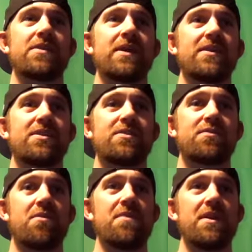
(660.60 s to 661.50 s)
things
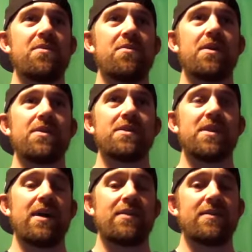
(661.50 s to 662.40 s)
for me was
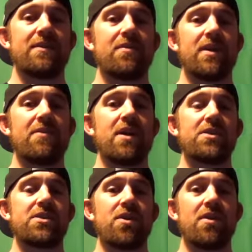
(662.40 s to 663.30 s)
I whenever I
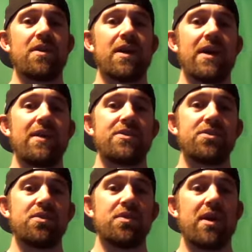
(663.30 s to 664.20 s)
started, I had
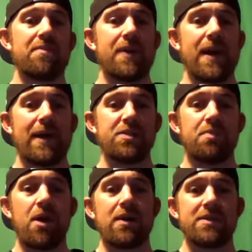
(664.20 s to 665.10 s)
to unpackage
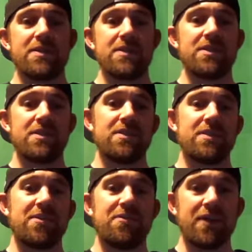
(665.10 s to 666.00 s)
boxes and
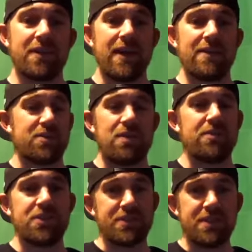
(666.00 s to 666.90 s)
stuff like that. So I
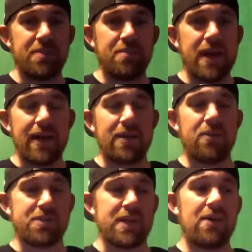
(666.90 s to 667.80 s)
was just in the back. I
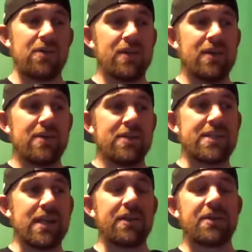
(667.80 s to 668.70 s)
wasn't out
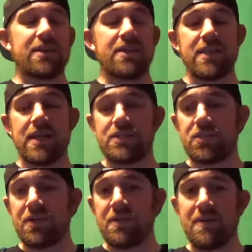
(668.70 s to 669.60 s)
selling things actually,